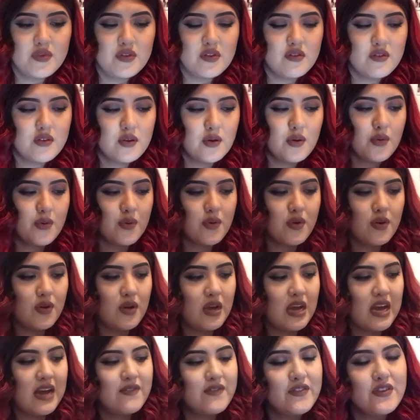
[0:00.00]
so you
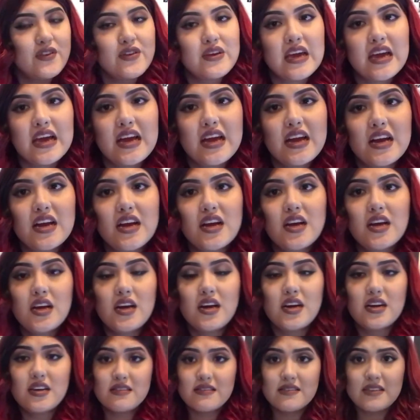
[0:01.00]
have to get
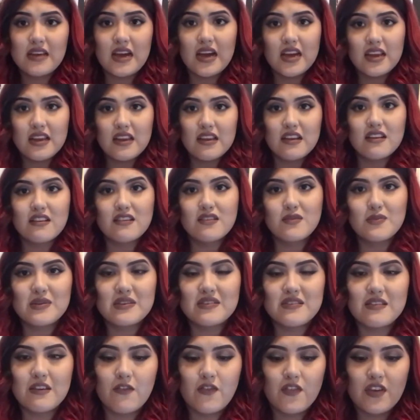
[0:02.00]
assigned like a
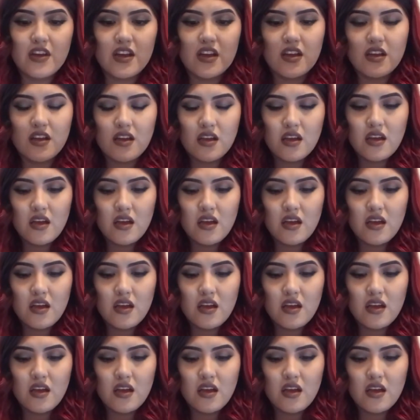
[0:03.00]
specific,